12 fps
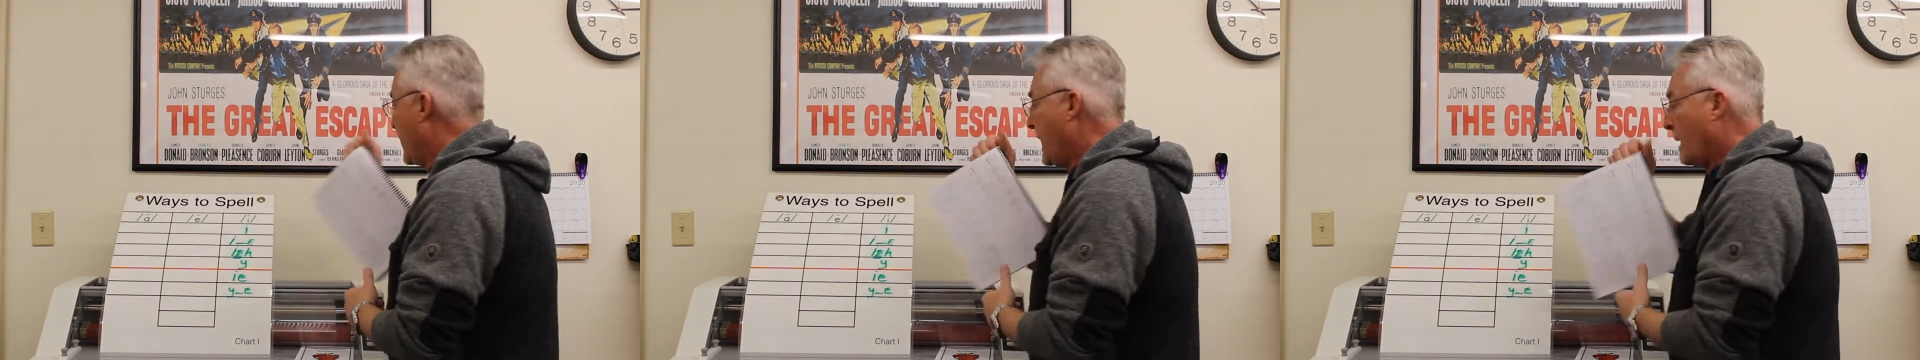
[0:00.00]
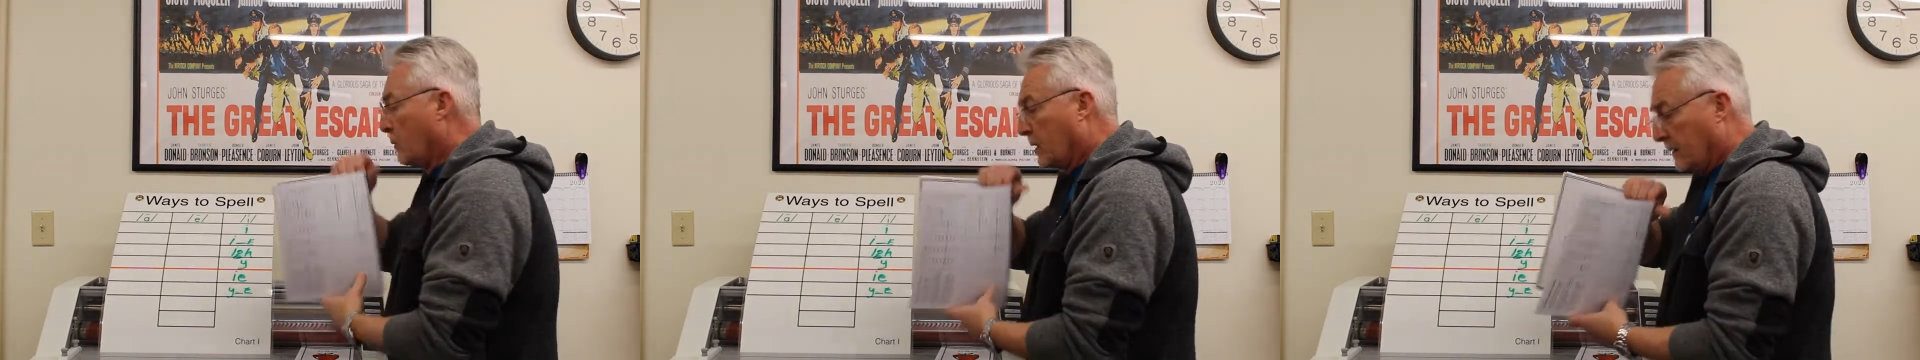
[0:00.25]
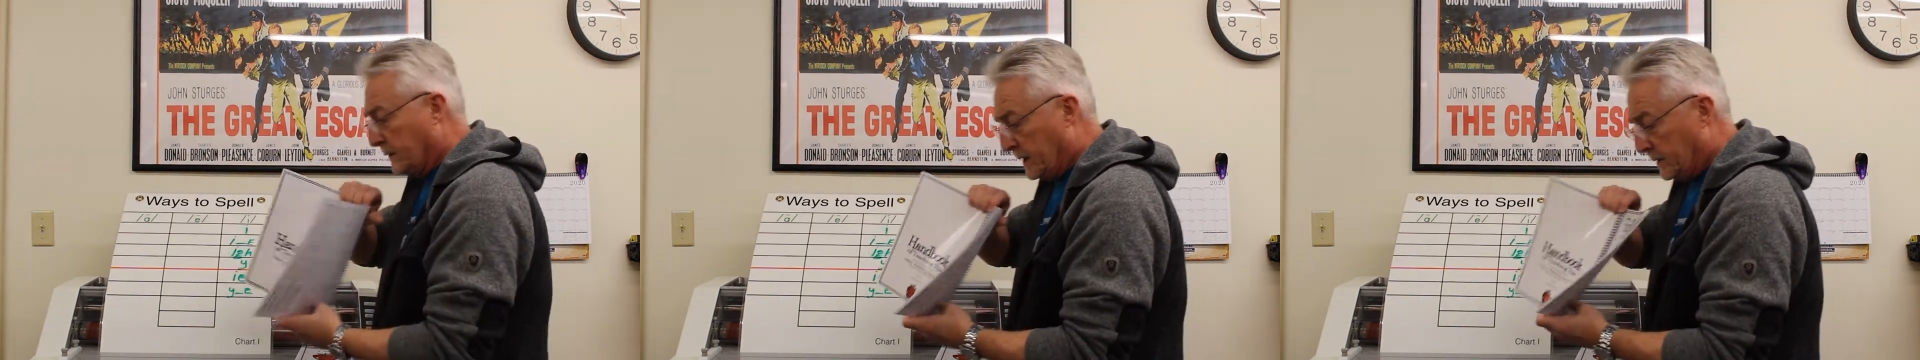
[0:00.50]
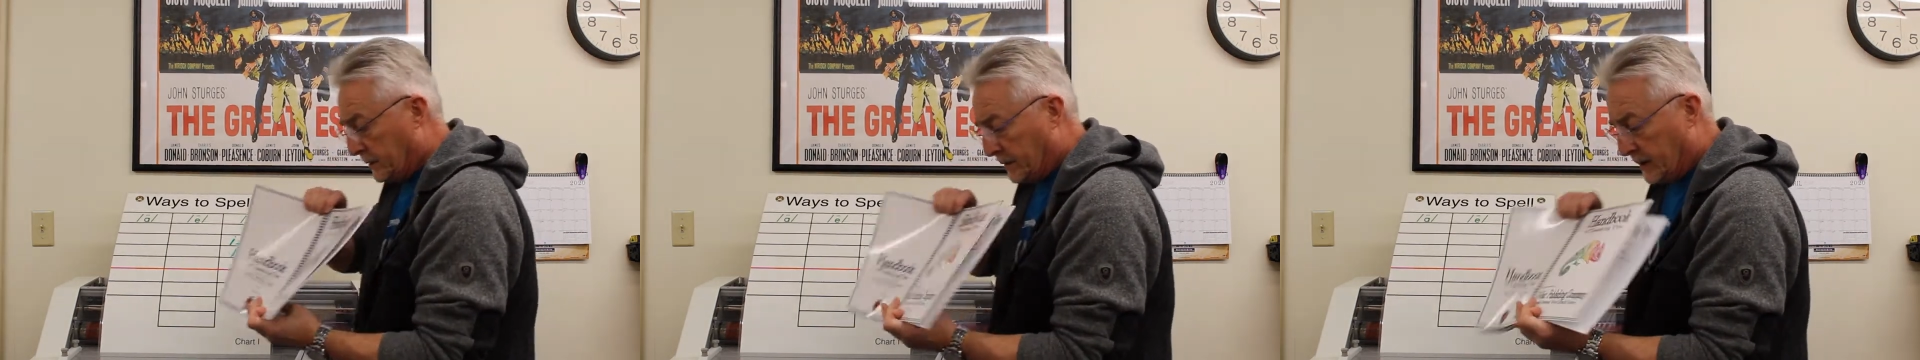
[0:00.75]
the Handbook of
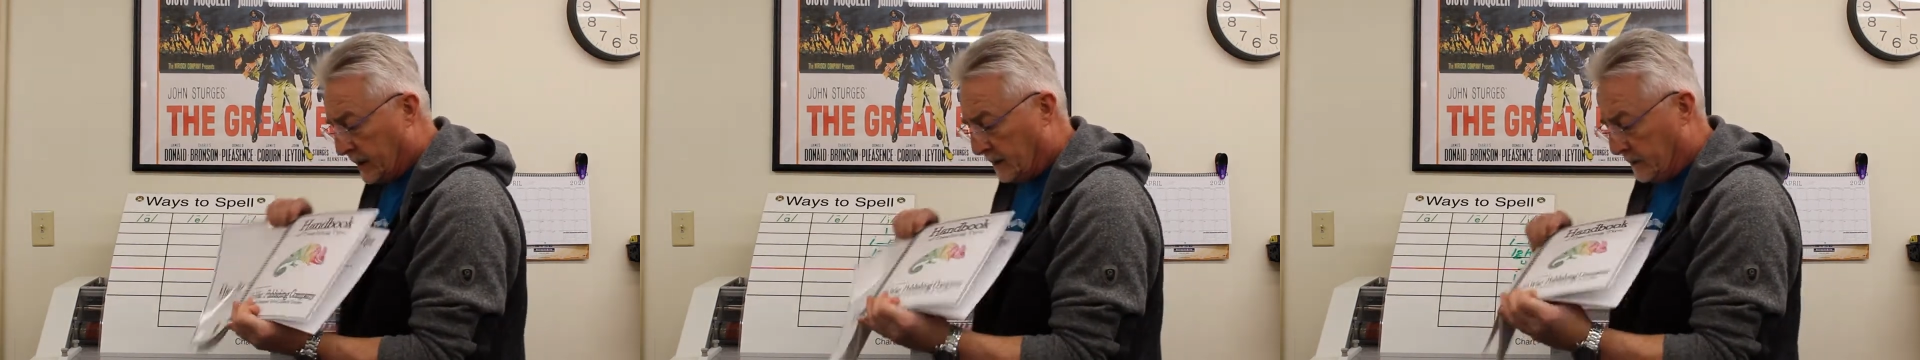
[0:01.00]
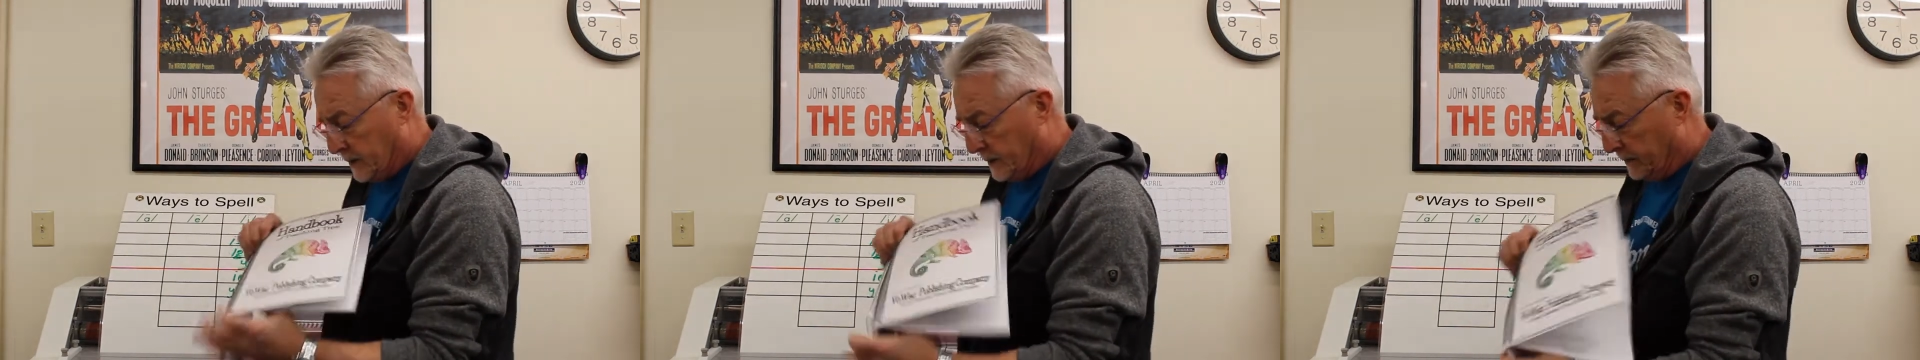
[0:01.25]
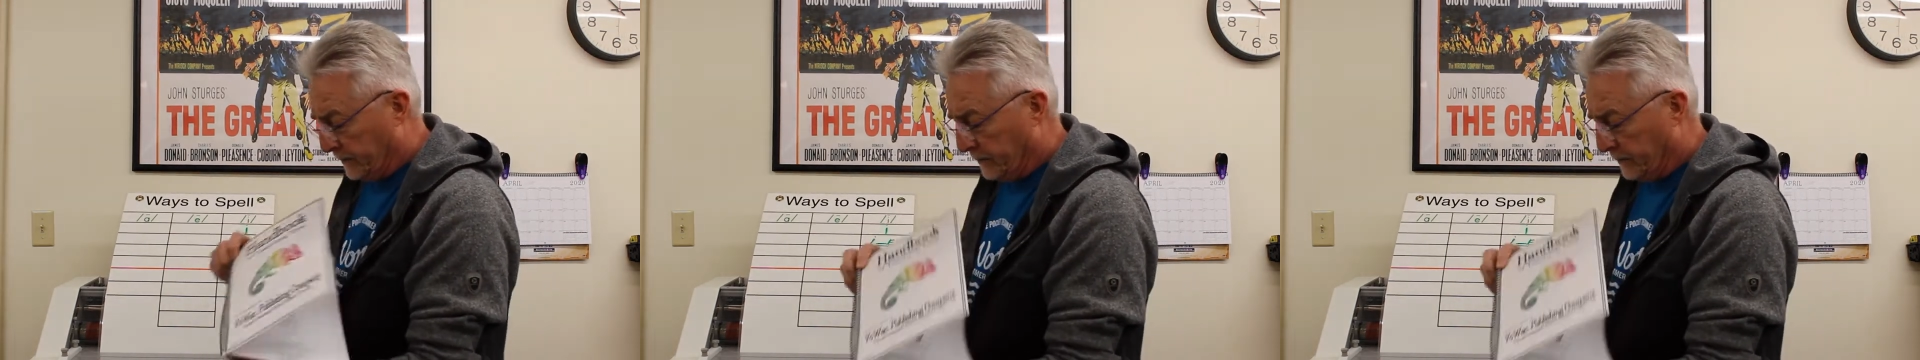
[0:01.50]
Teacher Tips,